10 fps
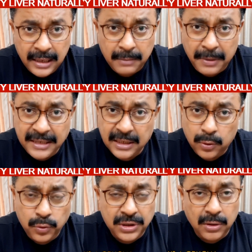It plays a
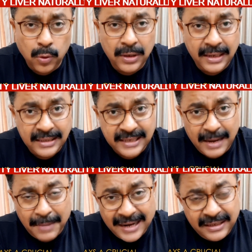crucial role in
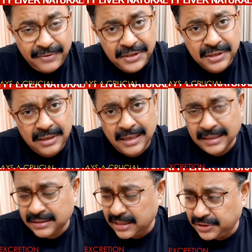enzyme activation, in
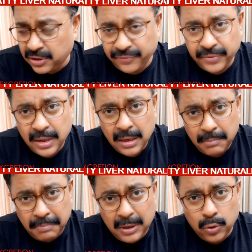excretion of
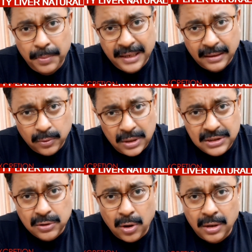bilirubin and
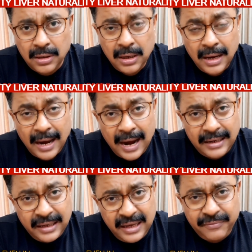cholesterol,
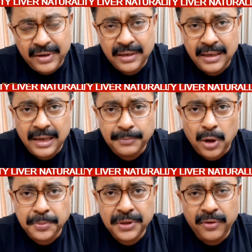and even in
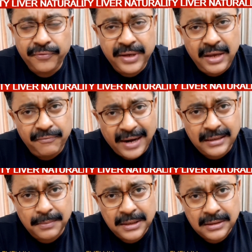absorption of key
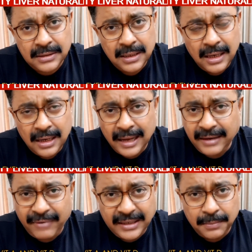vitamins
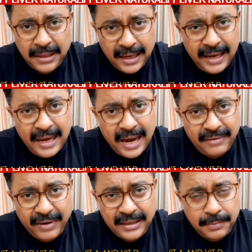like vitamin A
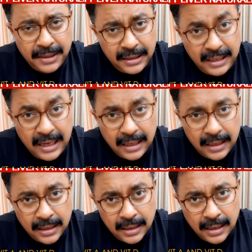and vitamin D.